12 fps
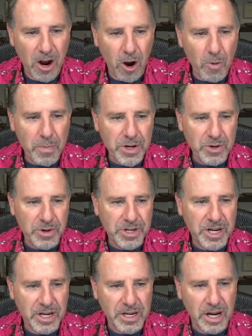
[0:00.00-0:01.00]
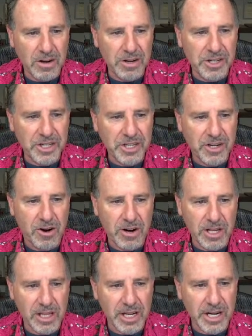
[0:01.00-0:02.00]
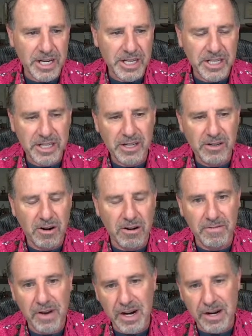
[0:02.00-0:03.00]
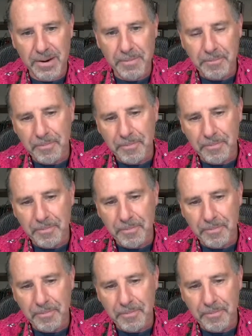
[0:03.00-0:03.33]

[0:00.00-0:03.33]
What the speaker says: Open Door Technologies, Cardlytics, Carvana.